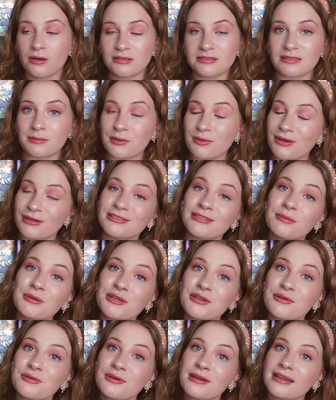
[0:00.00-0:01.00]

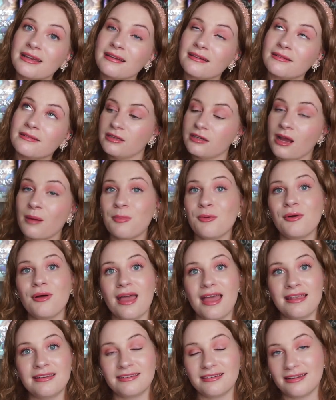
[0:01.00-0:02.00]
WLW couple
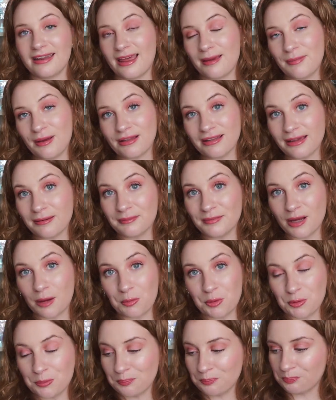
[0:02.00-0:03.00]
and an MLM
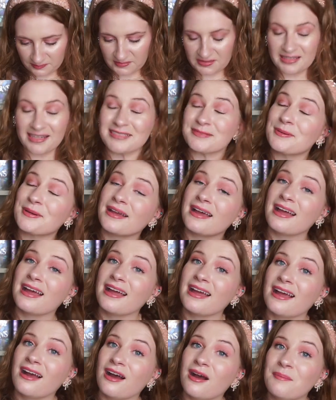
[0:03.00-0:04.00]
couple. The next book
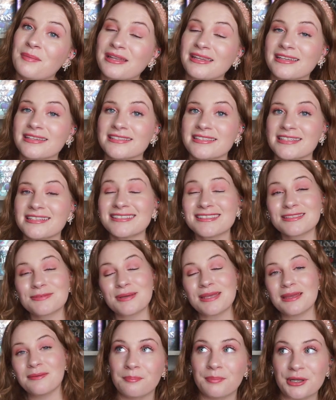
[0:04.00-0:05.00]
on my list is
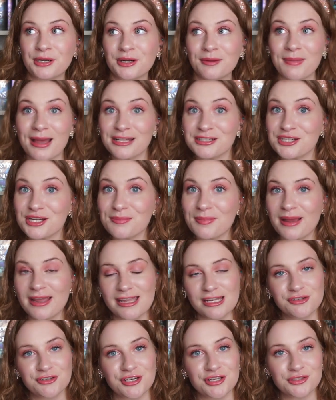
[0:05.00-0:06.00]
Sweet and Bitter Magic by
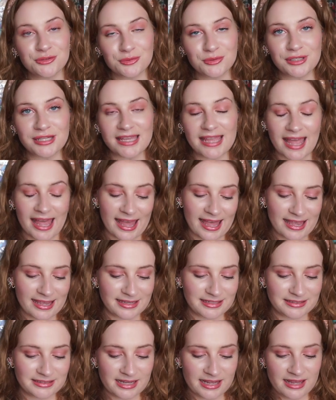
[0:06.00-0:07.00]
Adrienne Tooley
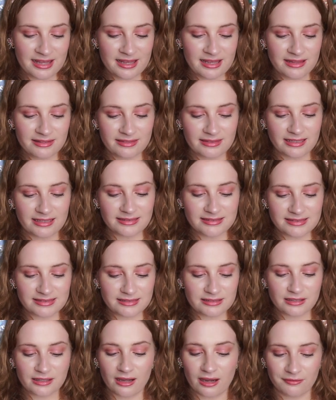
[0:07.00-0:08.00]
and
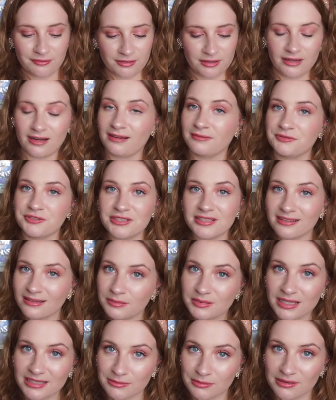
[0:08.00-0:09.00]
this cover, I'm just like
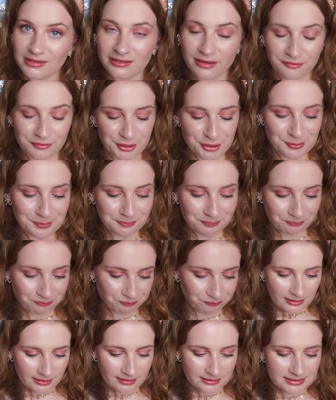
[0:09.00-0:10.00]
obsessed with this cover.
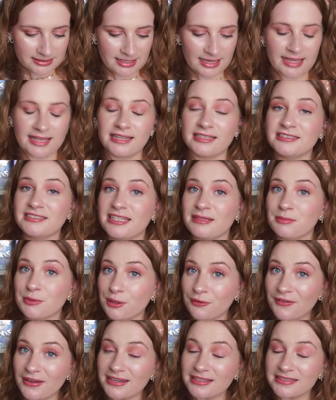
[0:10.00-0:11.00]
It's a
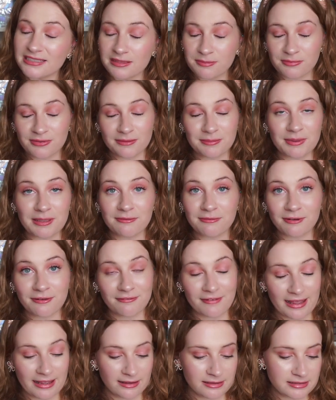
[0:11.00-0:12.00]
debut fantasy perfect for
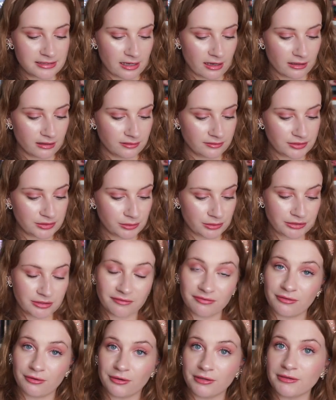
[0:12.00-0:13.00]
fans of
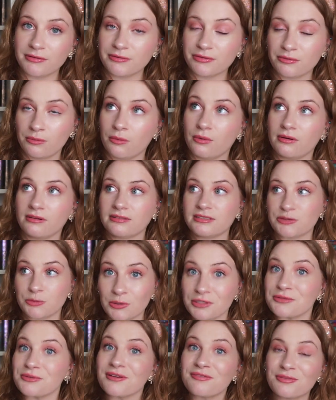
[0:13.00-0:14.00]
Sorcery of, Thor Thor
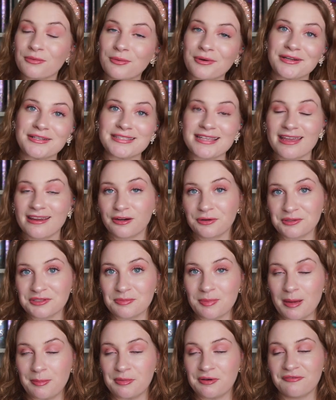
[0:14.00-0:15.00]
Sorcery of Thorns and
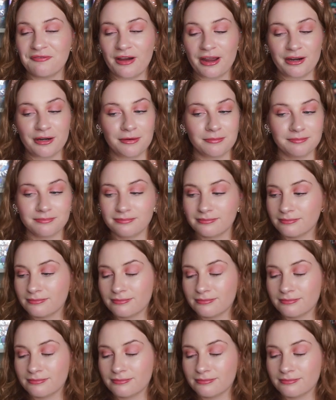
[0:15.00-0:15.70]
Girls Paper and Fire,